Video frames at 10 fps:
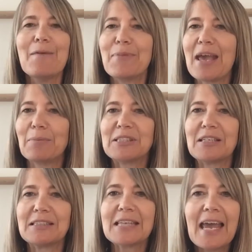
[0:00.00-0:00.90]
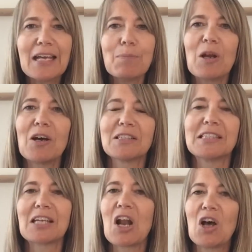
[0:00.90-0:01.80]
be able to take a
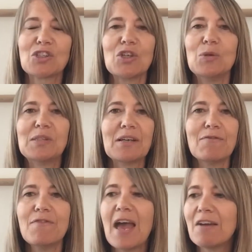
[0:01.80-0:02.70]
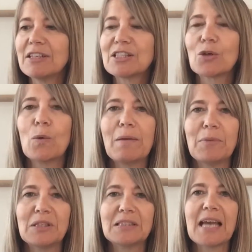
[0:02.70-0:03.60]
Pilates class using various
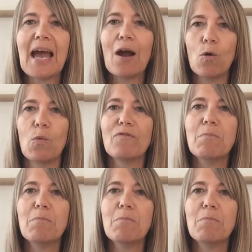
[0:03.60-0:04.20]
equipment to help with